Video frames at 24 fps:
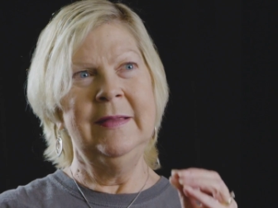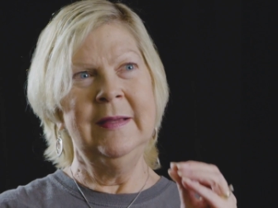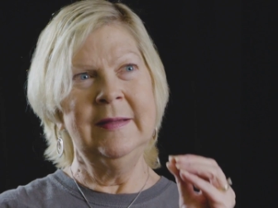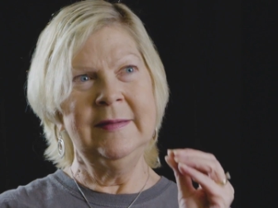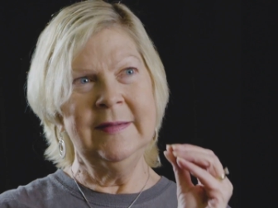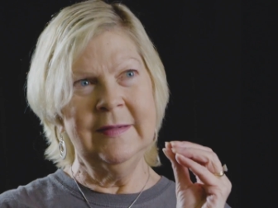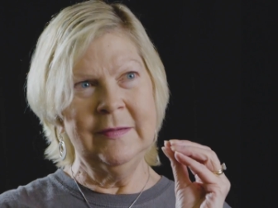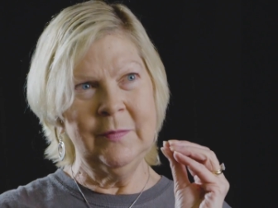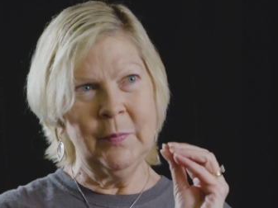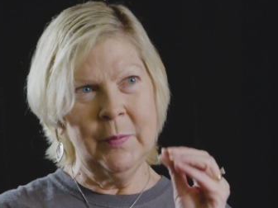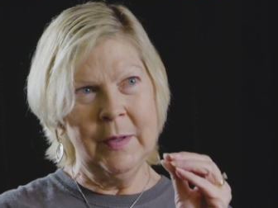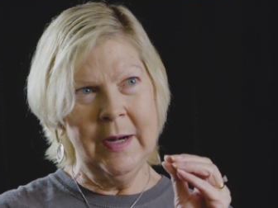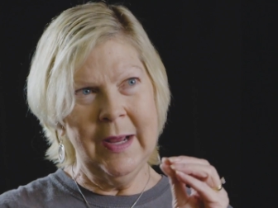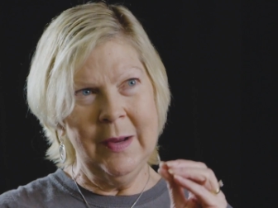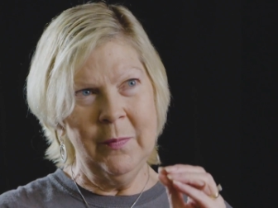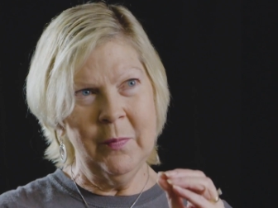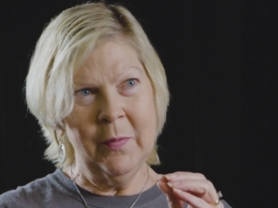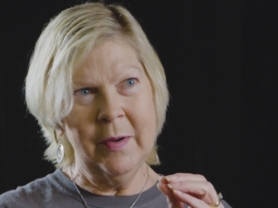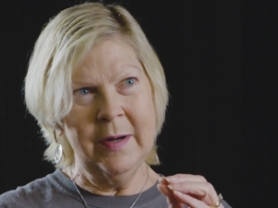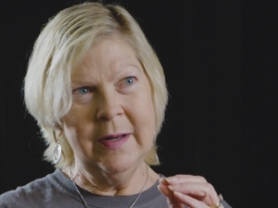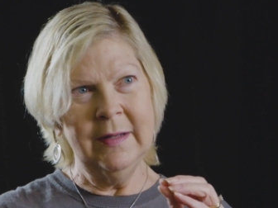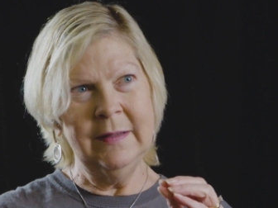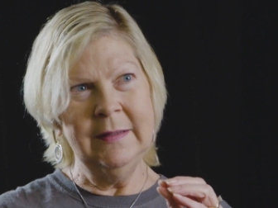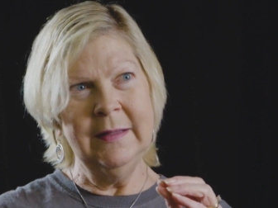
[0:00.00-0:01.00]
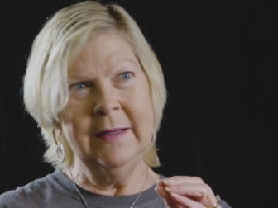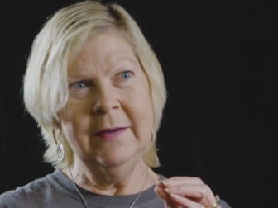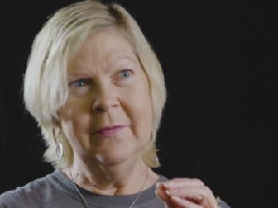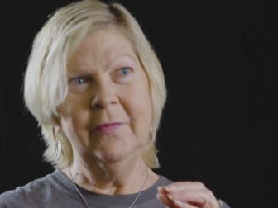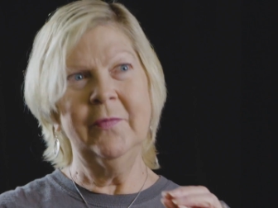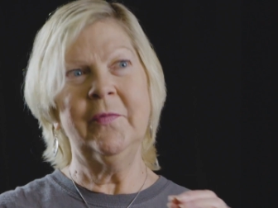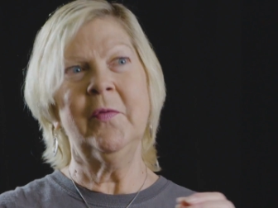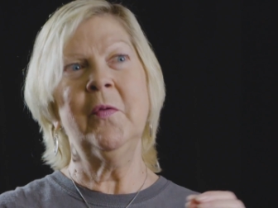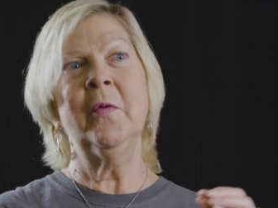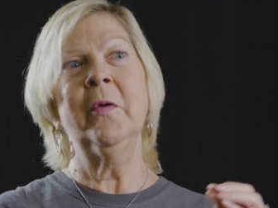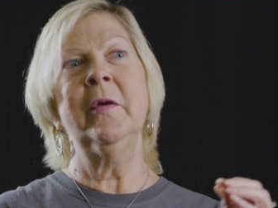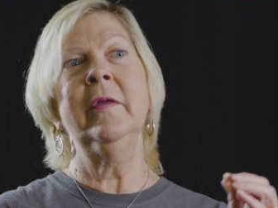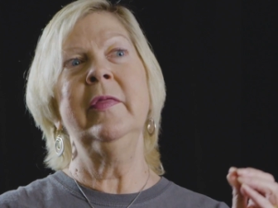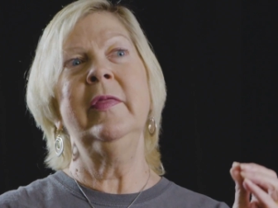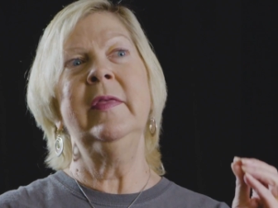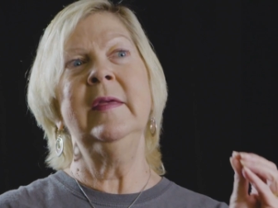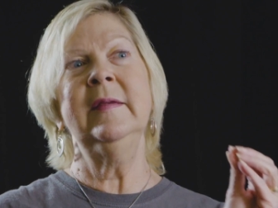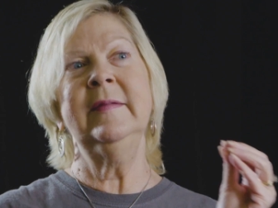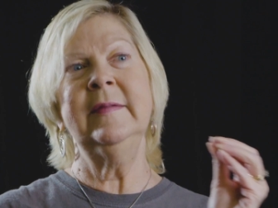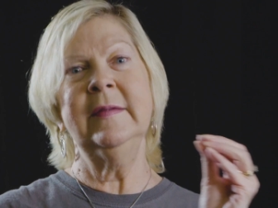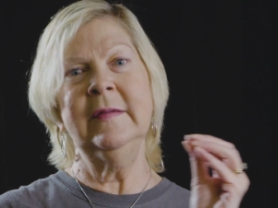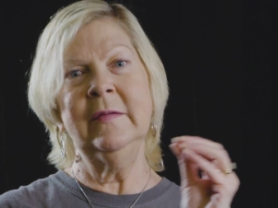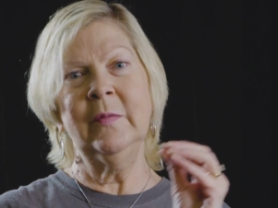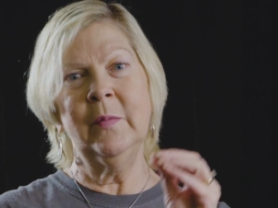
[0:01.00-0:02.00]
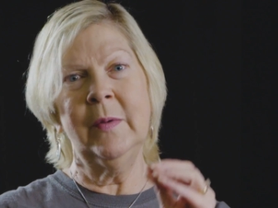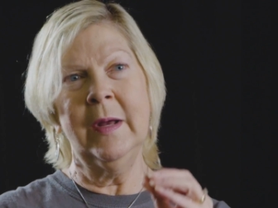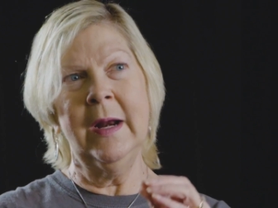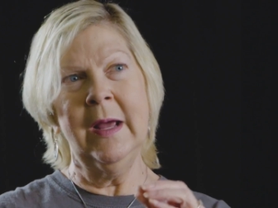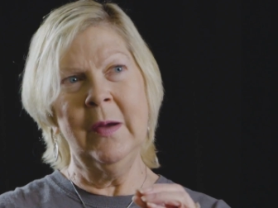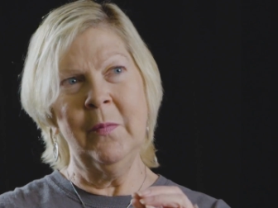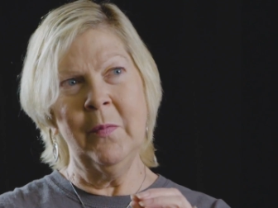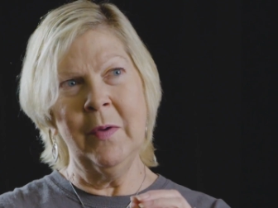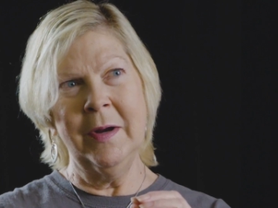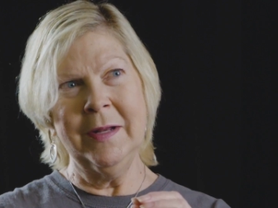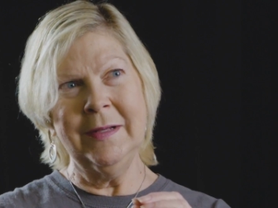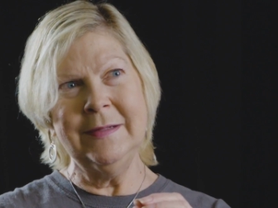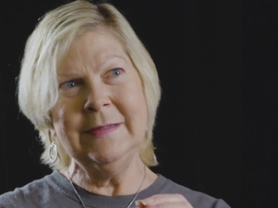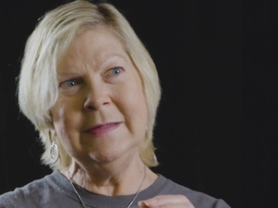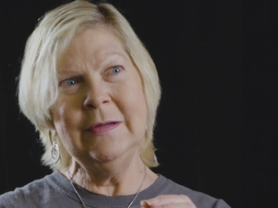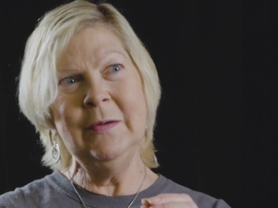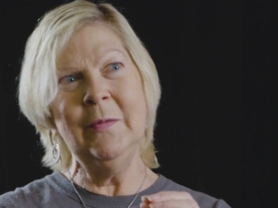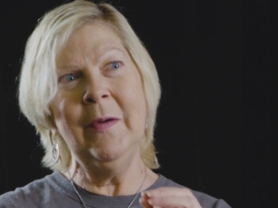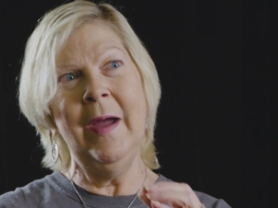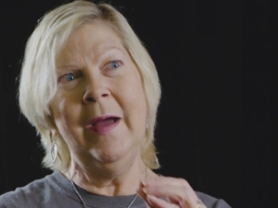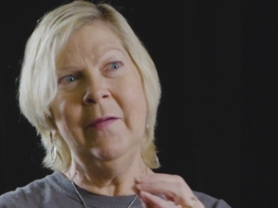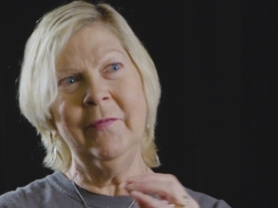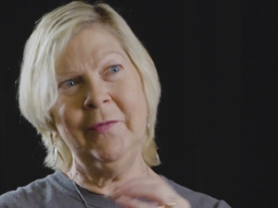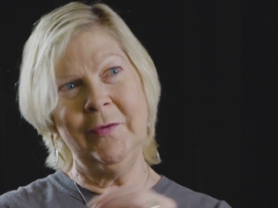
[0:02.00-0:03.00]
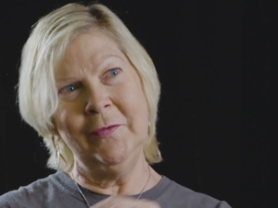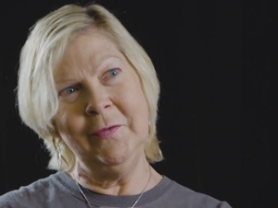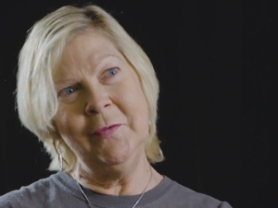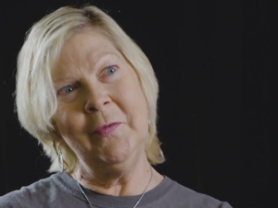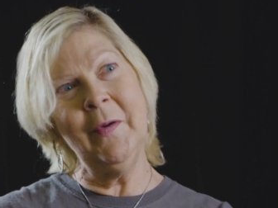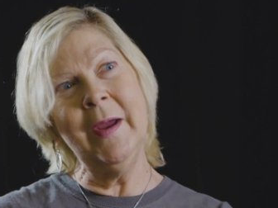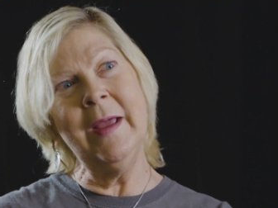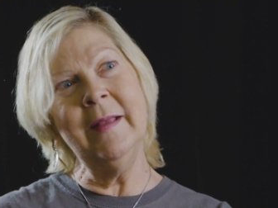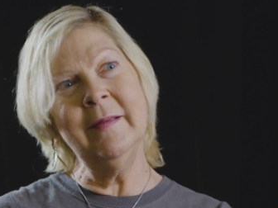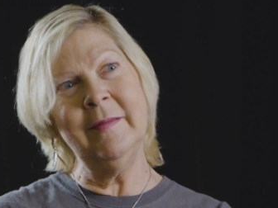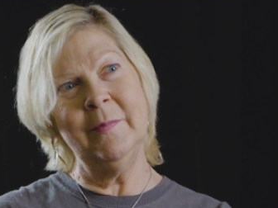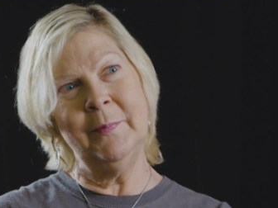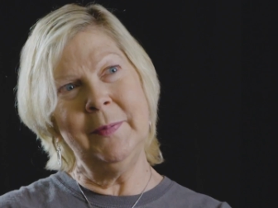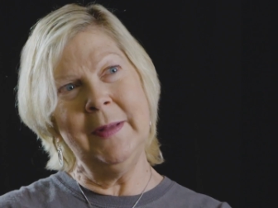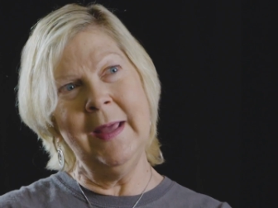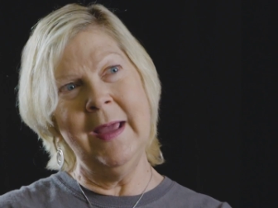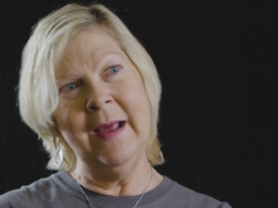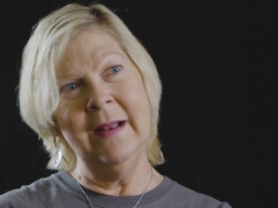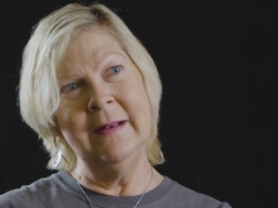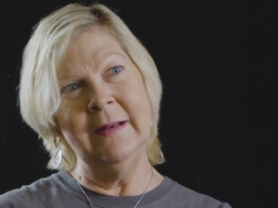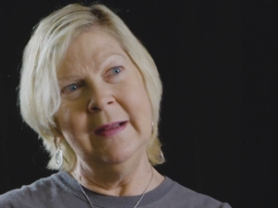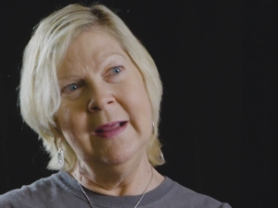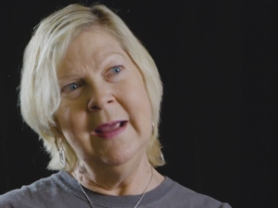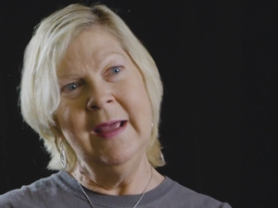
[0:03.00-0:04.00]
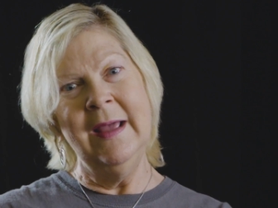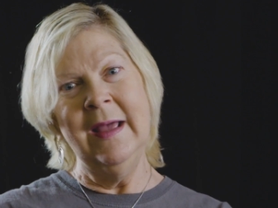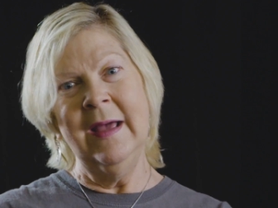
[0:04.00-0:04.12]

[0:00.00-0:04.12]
This is what I want to live for. This is what I want to do after transplant.